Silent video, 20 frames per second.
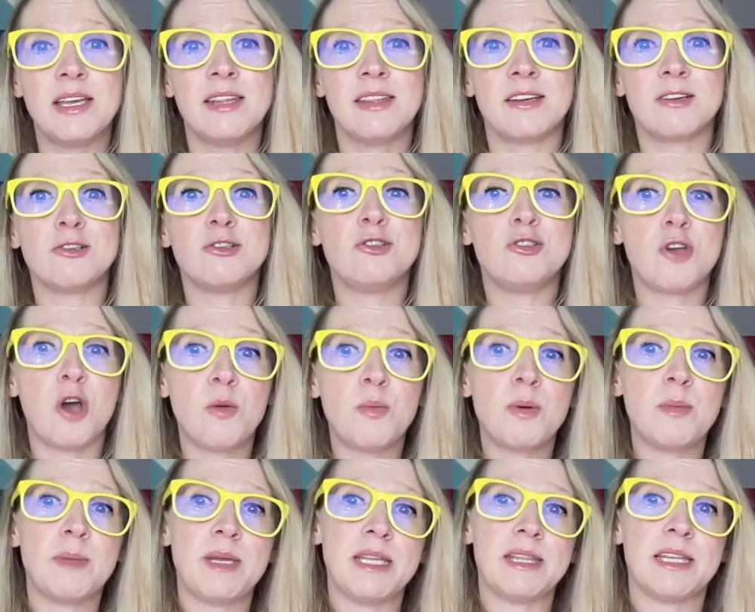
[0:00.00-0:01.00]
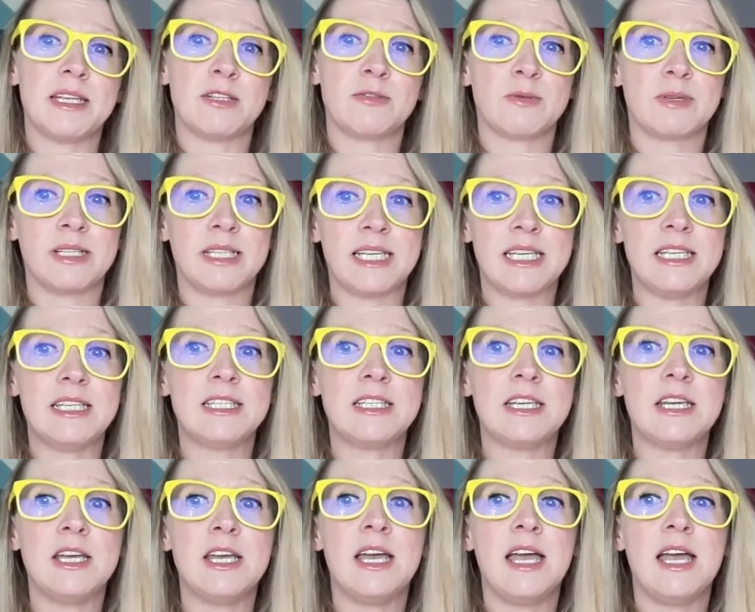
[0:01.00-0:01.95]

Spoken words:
there's dopamine that's released,